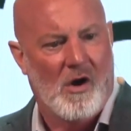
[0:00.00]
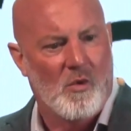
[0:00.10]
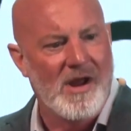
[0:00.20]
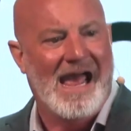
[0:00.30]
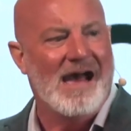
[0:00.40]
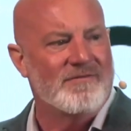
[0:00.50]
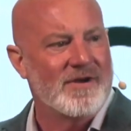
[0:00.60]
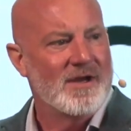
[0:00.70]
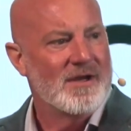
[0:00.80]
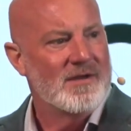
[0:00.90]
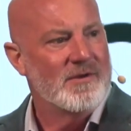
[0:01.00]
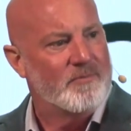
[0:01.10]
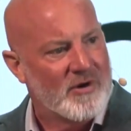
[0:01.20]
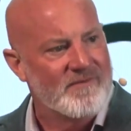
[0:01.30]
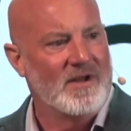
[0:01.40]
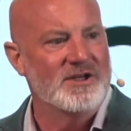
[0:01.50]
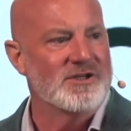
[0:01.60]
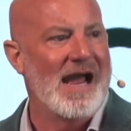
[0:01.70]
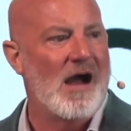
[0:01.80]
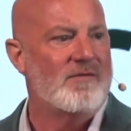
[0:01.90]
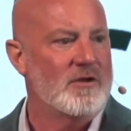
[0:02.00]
We have the privilege now of